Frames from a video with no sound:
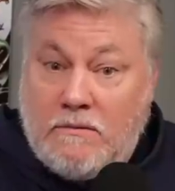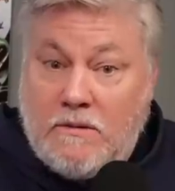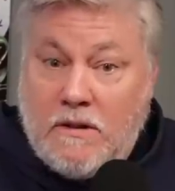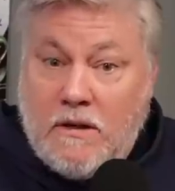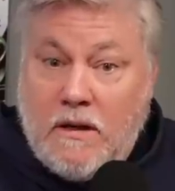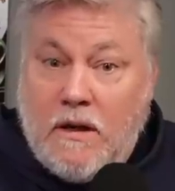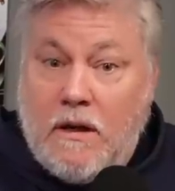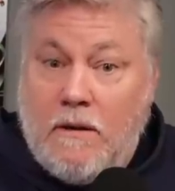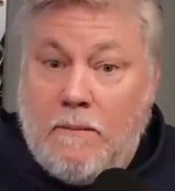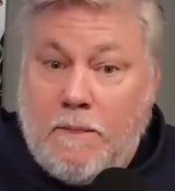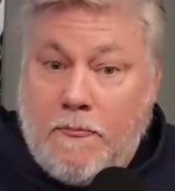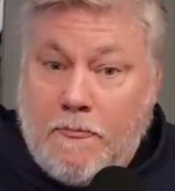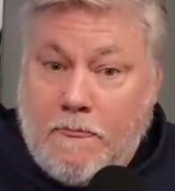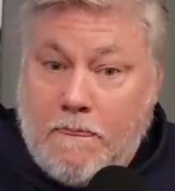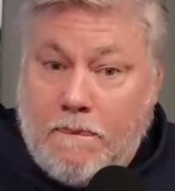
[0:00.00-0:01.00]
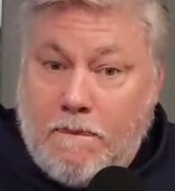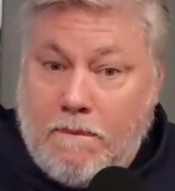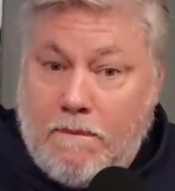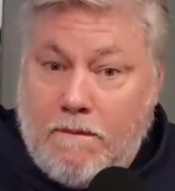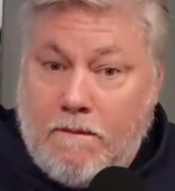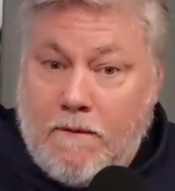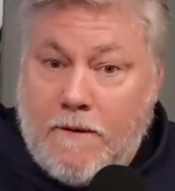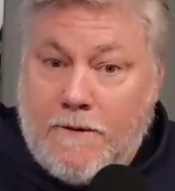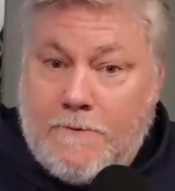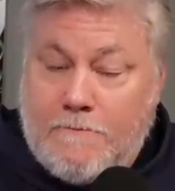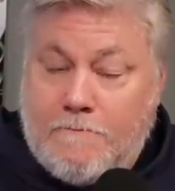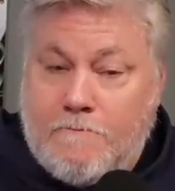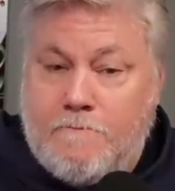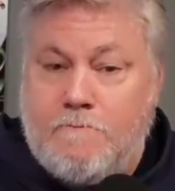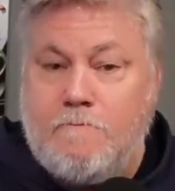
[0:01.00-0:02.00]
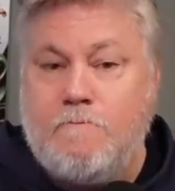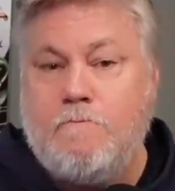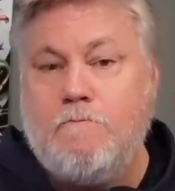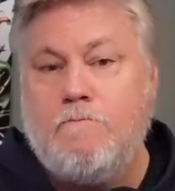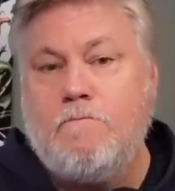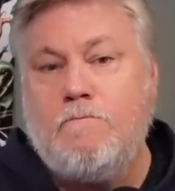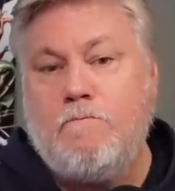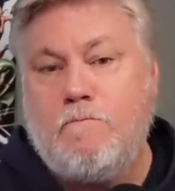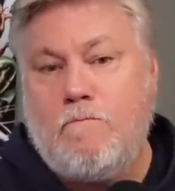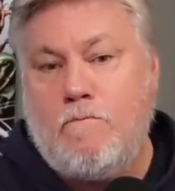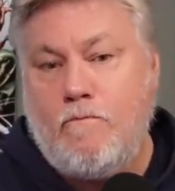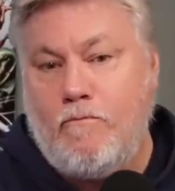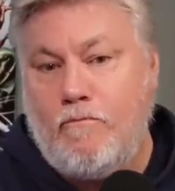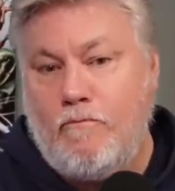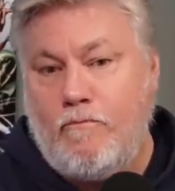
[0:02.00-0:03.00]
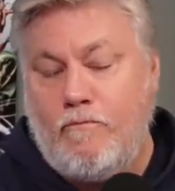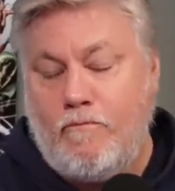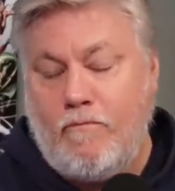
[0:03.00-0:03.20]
The person shown says nothing.